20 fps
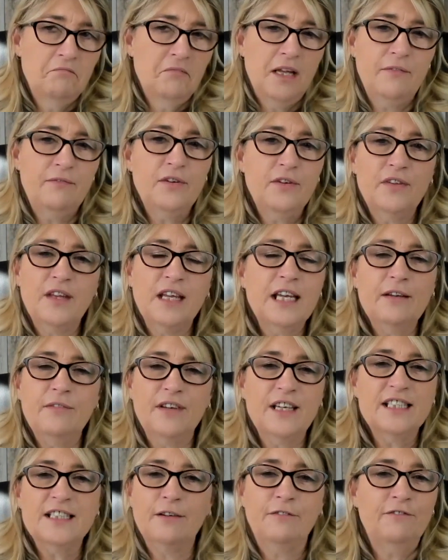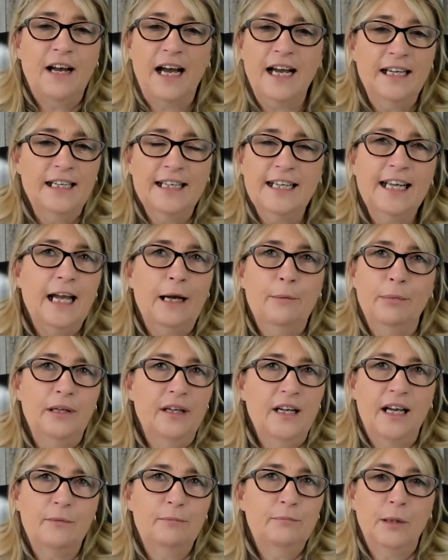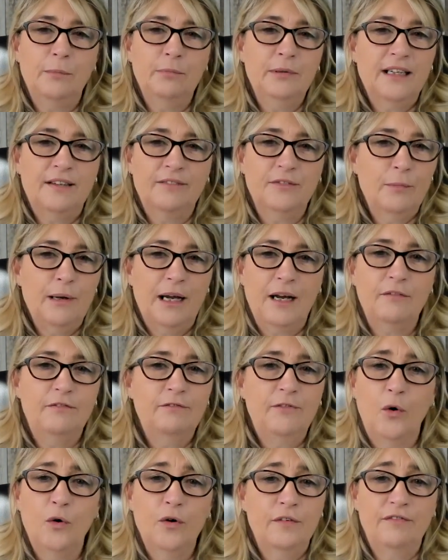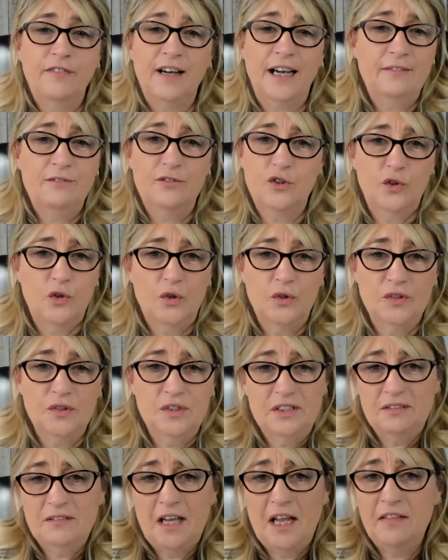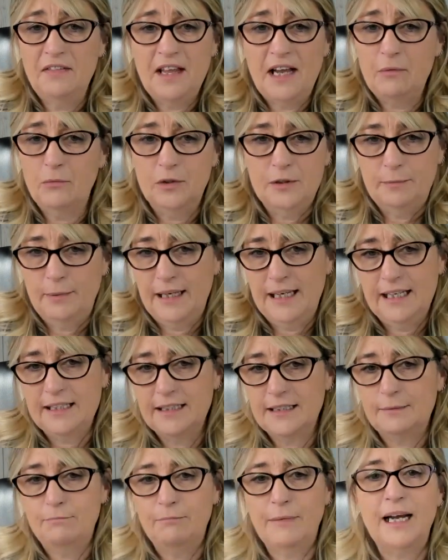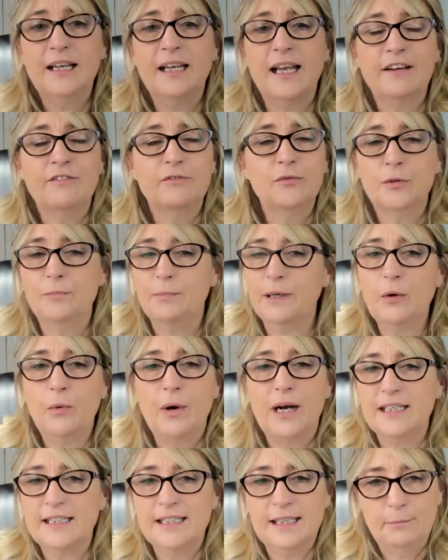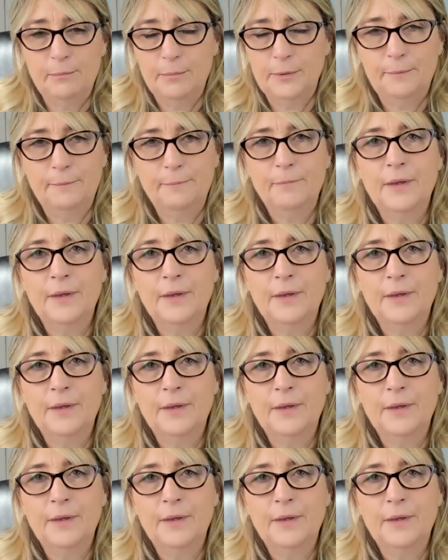If you think of it as a filing cabinet, I'd probably have about 4 or 5 drawers, and that would be it. My life would be quite simple.